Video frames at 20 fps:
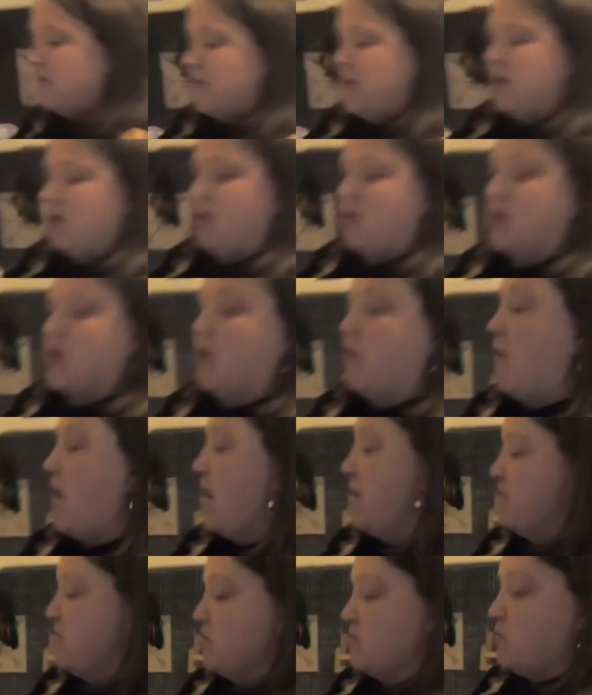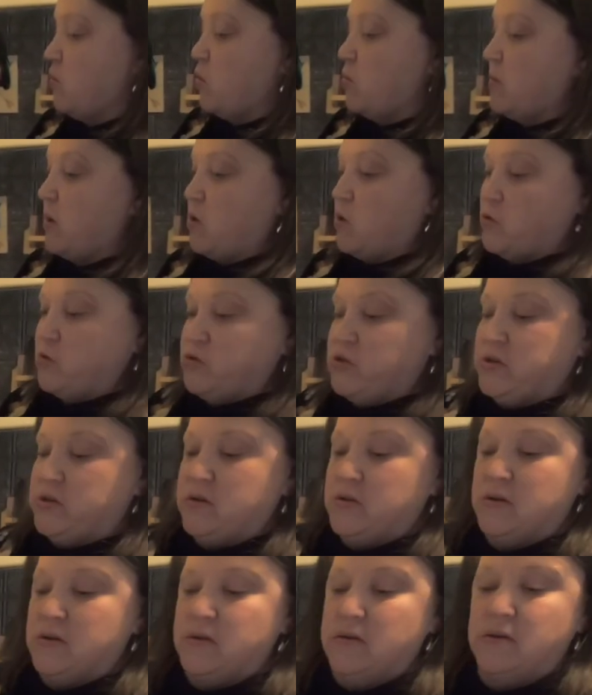and they are collapsible bowls.
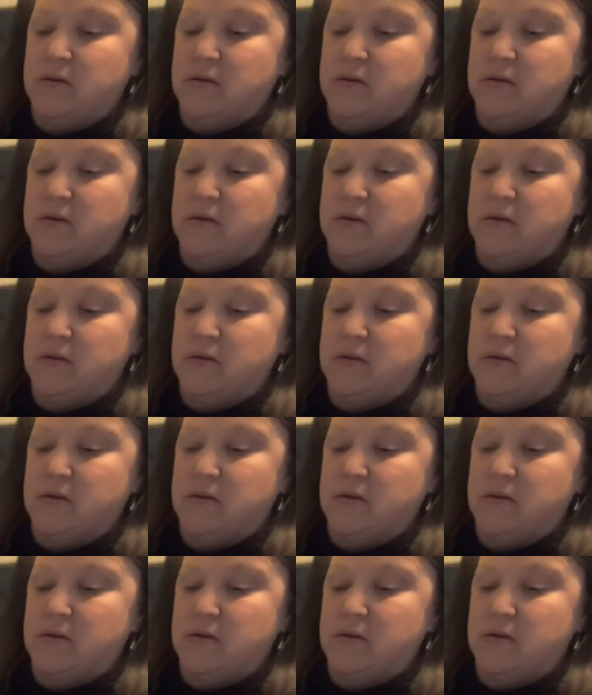